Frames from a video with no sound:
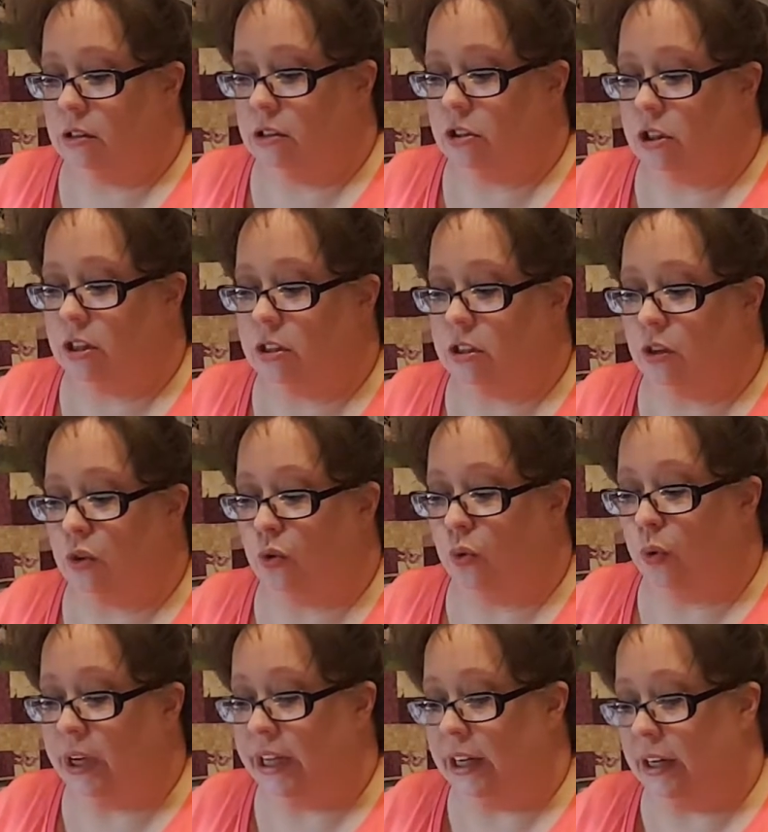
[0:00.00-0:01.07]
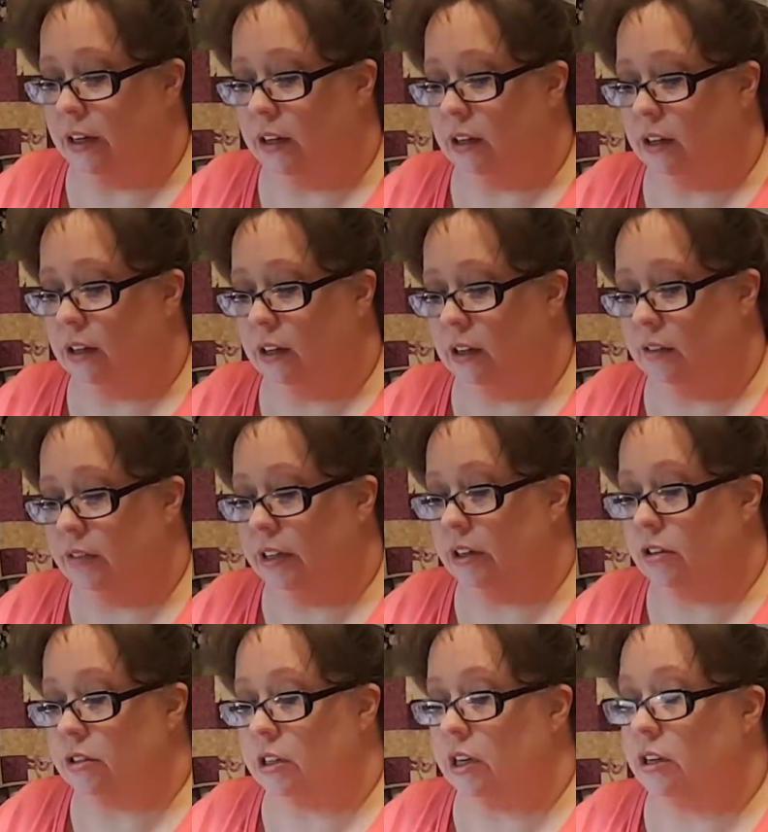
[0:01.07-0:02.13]
She's the queen of
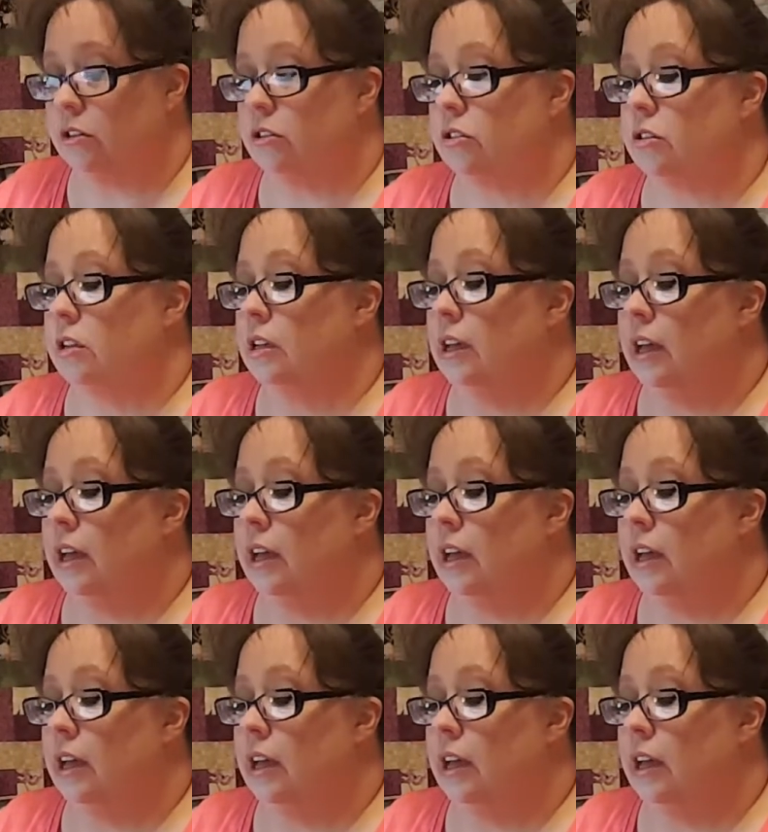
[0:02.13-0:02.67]
leaders and enders.